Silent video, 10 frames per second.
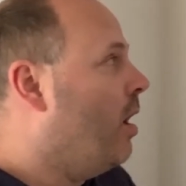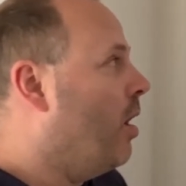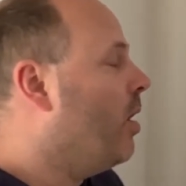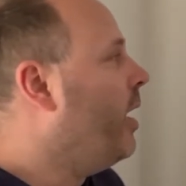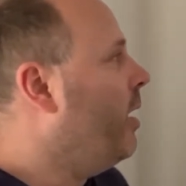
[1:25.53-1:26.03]

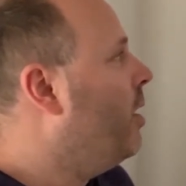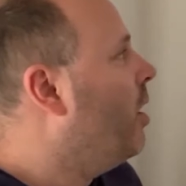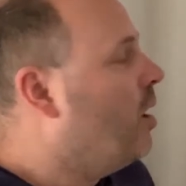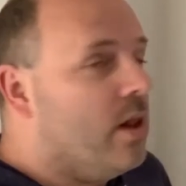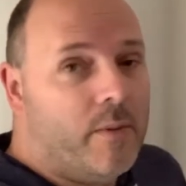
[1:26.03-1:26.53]
All right.
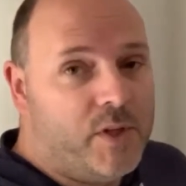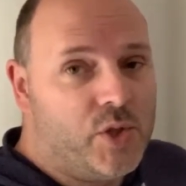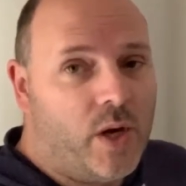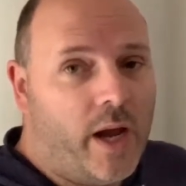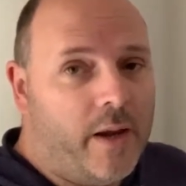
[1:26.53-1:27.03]
Let me
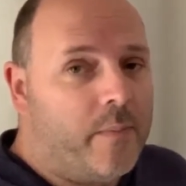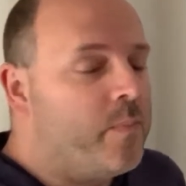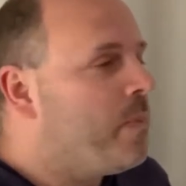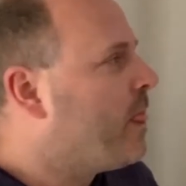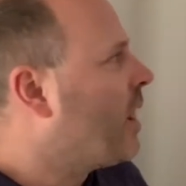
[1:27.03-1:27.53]
try.
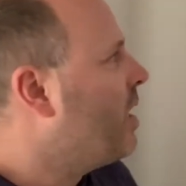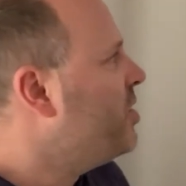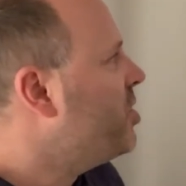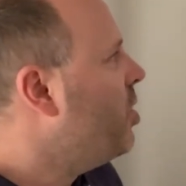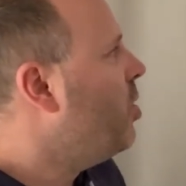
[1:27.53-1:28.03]

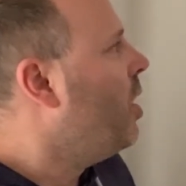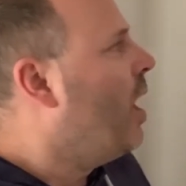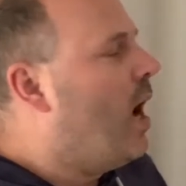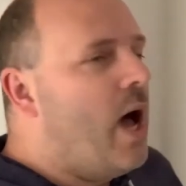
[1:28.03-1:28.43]
So